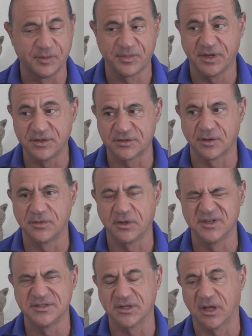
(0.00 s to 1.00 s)
replace some of
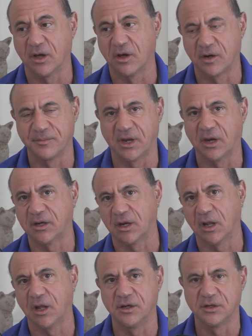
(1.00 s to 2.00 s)
those
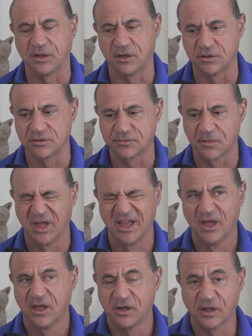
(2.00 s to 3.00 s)
automation engineers.
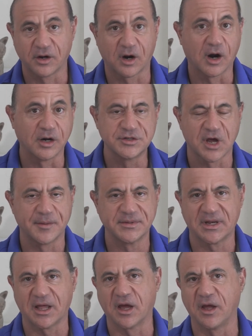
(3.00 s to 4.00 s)
Now, there are jobs
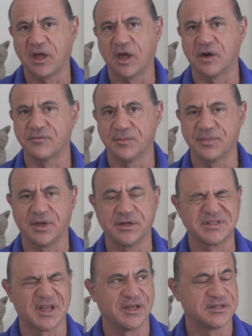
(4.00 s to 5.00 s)
that AI can't
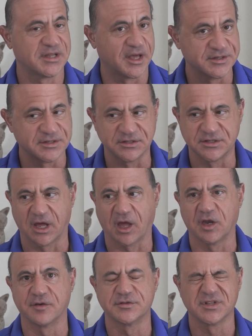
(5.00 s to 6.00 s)
replace, like sales
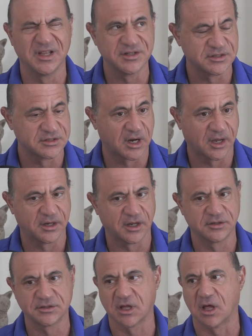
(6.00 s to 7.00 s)
executives, solutions
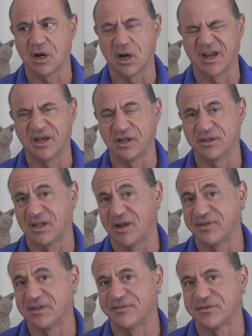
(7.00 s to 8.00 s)
architects, cloud architects that
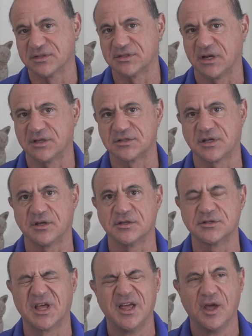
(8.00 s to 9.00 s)
have a different set of
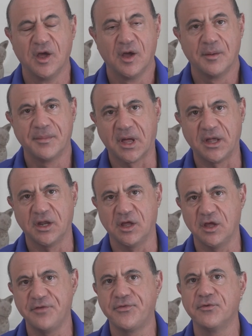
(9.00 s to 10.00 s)
skills. But
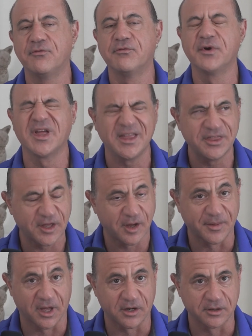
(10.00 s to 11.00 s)
if you really think
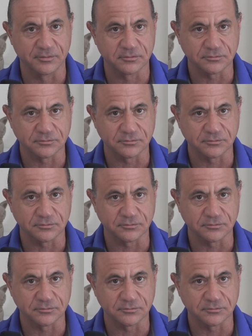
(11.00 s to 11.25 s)
about it,